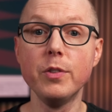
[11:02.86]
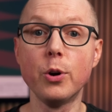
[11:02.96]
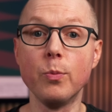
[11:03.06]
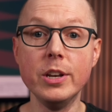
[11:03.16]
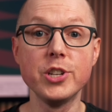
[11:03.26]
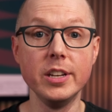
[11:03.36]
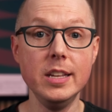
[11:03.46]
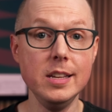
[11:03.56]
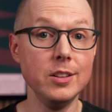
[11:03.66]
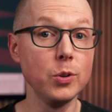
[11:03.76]
Governor Ren
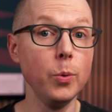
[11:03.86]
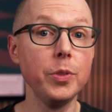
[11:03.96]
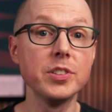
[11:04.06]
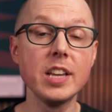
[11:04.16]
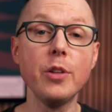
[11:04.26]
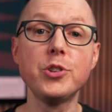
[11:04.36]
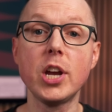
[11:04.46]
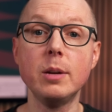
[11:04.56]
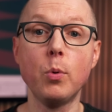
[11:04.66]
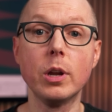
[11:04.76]
Zhenhe told the South
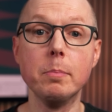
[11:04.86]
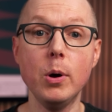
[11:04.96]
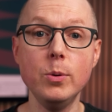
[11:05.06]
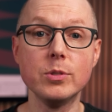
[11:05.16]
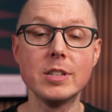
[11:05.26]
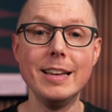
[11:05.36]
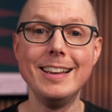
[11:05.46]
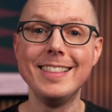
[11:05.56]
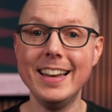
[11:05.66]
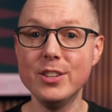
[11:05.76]
China Morning Post
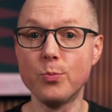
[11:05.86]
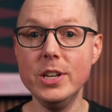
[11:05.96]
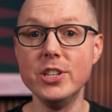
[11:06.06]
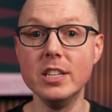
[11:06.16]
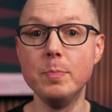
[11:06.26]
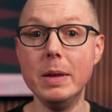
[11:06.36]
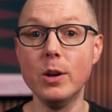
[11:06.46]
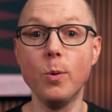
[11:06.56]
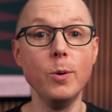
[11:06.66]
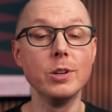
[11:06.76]
that his region is being,
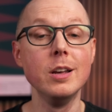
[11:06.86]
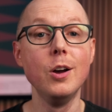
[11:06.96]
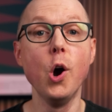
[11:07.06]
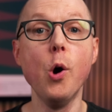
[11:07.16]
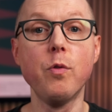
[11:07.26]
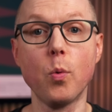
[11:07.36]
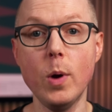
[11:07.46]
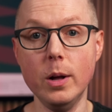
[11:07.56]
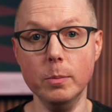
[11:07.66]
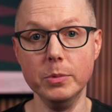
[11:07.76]
quote,
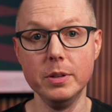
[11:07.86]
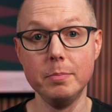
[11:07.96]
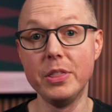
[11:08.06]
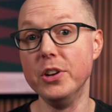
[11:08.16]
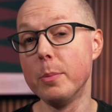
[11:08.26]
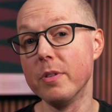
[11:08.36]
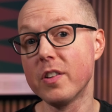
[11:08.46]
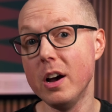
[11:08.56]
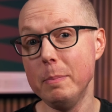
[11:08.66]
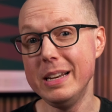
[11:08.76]
overwhelmed by the number of
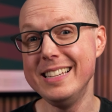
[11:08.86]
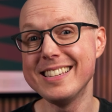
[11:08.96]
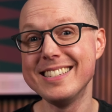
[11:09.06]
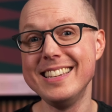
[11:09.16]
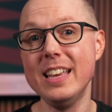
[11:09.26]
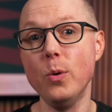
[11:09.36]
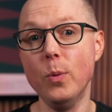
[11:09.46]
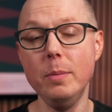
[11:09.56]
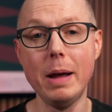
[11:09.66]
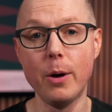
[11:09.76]
companies seeking
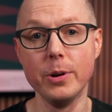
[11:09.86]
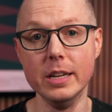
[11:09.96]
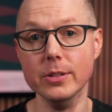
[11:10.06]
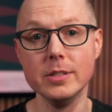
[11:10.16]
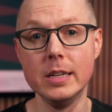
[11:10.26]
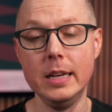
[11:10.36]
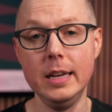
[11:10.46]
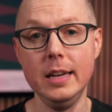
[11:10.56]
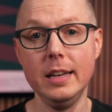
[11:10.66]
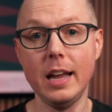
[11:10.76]
wind power deals.
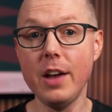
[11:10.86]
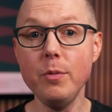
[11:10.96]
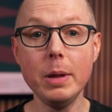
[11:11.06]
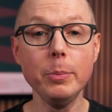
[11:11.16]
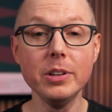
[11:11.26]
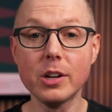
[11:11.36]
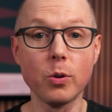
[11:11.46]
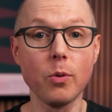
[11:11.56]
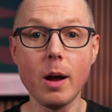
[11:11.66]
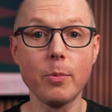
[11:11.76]
Now, I haven't been able to
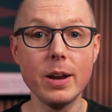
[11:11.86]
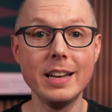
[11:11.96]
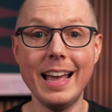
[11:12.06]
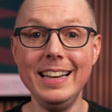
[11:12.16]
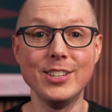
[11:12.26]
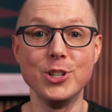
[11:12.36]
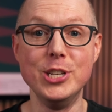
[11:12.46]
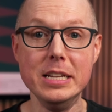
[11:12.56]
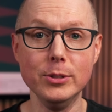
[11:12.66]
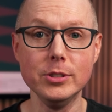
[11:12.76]
corroborate any such
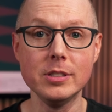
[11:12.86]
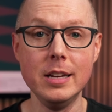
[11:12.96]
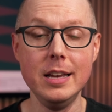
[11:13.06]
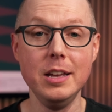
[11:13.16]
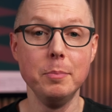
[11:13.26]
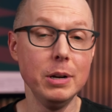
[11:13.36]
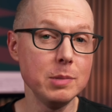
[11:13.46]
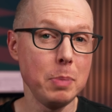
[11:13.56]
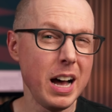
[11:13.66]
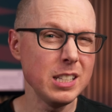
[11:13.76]
deals, but
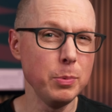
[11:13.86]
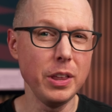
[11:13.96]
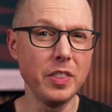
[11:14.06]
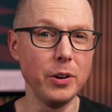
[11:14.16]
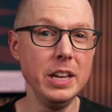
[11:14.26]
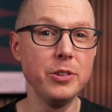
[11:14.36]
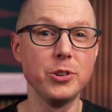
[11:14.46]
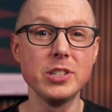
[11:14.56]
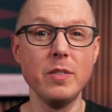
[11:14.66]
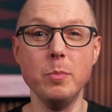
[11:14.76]
it's possible that they're either
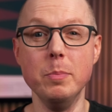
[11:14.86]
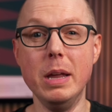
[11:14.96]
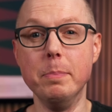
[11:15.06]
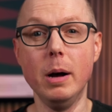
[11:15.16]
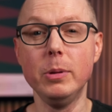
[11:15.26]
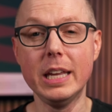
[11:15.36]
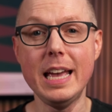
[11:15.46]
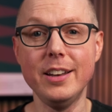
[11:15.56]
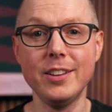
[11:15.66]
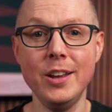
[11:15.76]
just haven't been made public
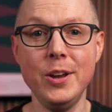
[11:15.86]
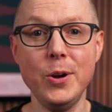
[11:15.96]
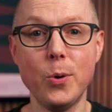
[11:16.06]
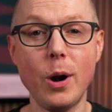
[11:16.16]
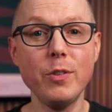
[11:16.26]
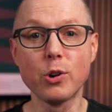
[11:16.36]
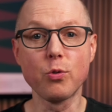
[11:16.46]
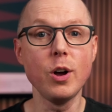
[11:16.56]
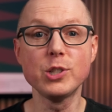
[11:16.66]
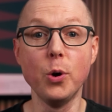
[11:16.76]
yet or haven't
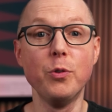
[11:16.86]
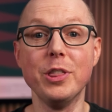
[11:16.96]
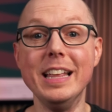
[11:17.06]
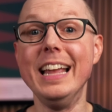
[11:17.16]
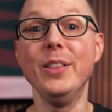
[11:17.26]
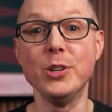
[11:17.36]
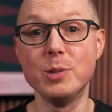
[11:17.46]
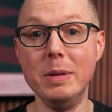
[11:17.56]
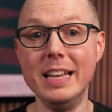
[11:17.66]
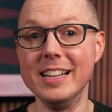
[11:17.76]
crossed over to the English
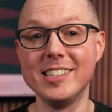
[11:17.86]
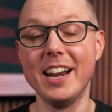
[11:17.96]
speaking